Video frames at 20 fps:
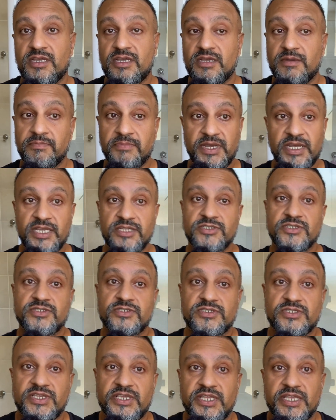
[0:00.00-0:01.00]

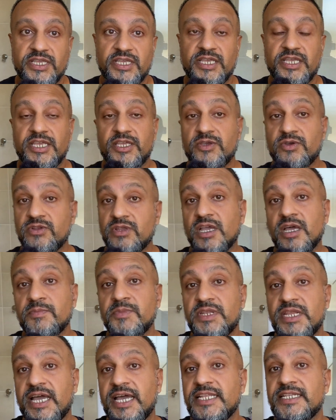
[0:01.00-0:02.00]
emergency, it could come
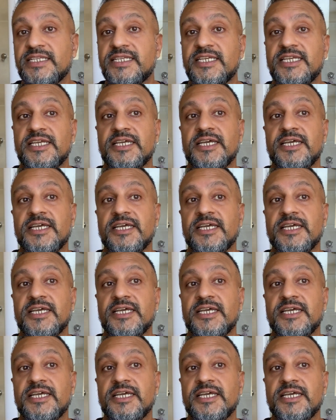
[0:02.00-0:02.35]
in handy.